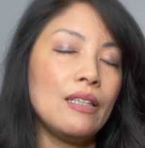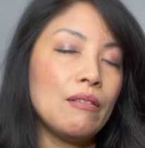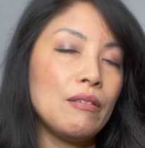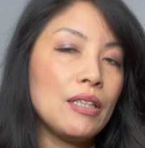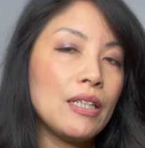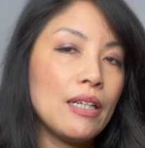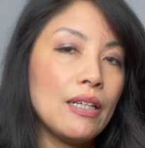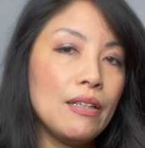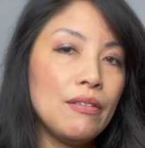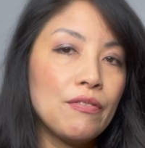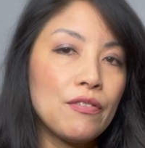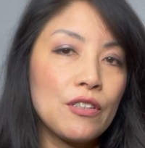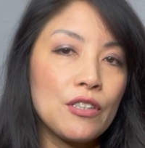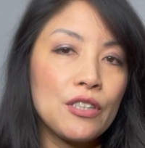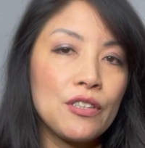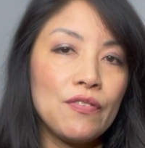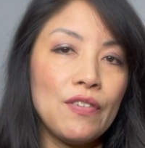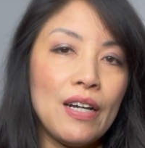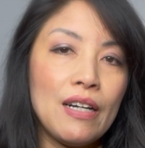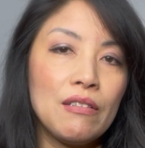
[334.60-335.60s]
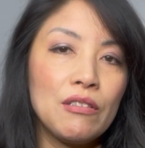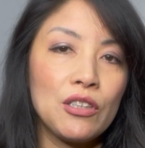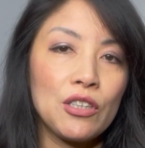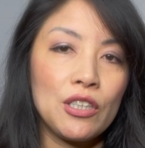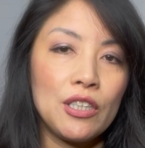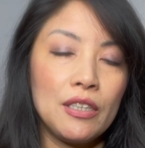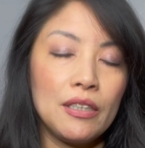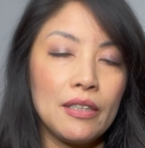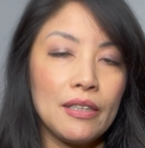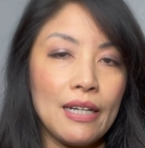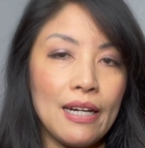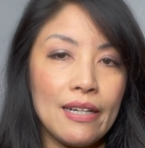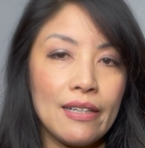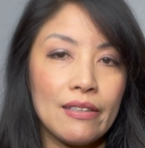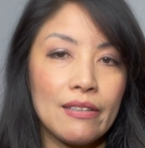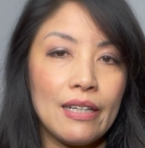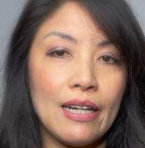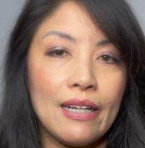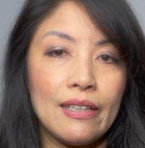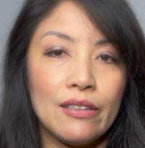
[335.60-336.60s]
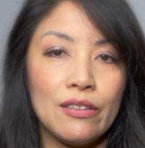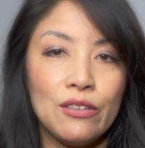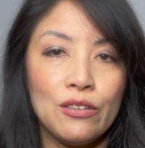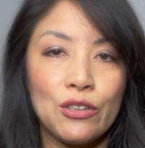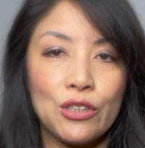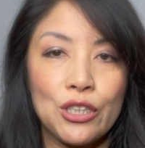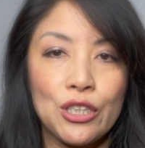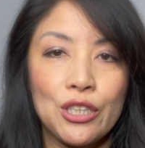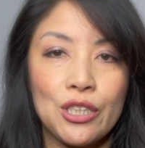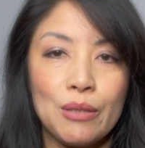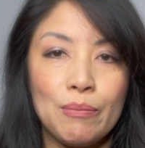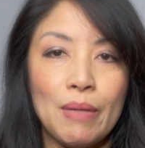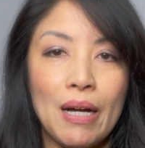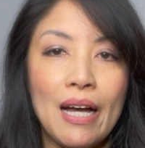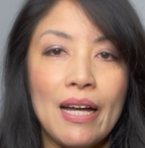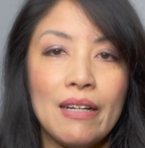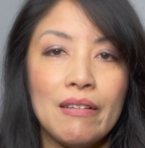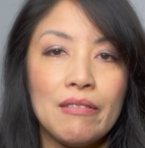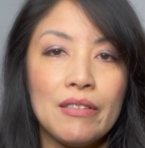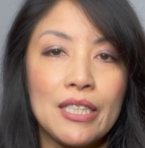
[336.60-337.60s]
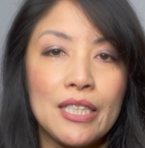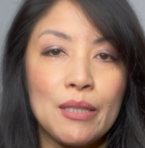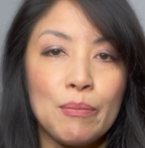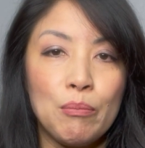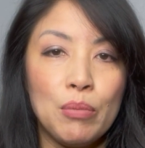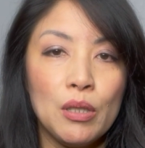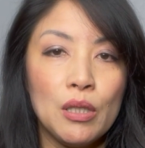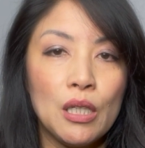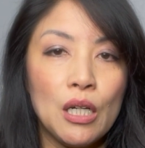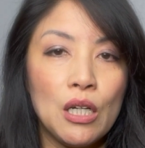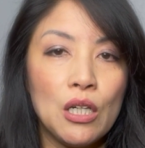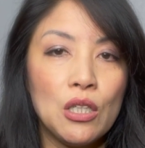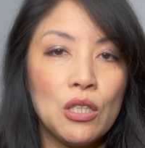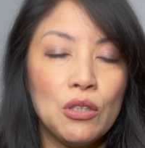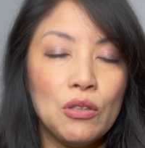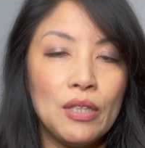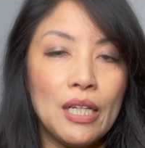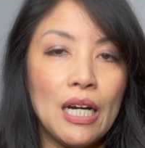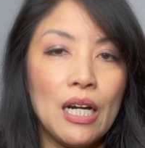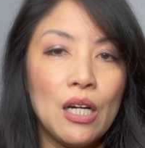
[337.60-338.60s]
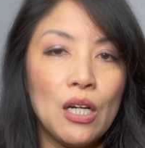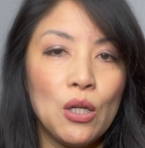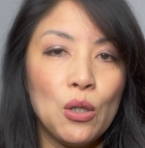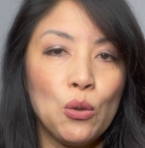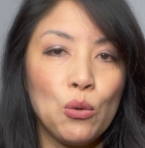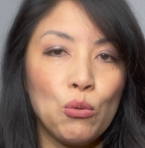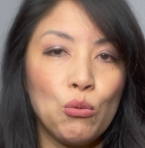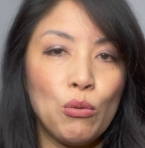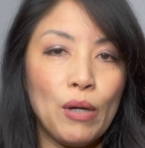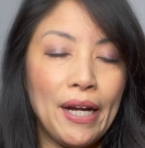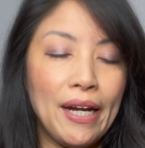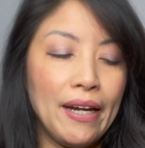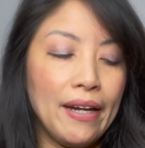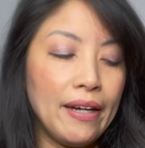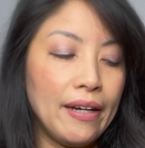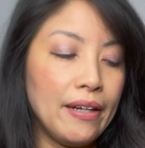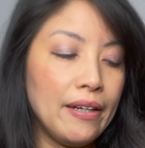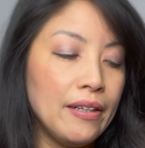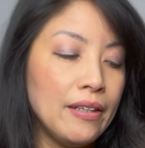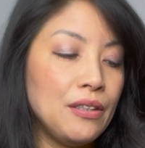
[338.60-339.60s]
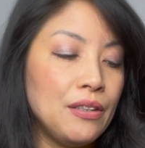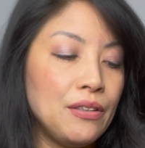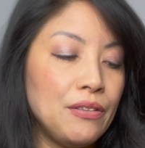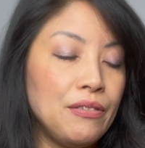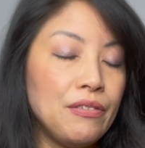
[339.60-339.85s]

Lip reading: know, when I first found Kurt Geiger at Nordstrom, I was blown away.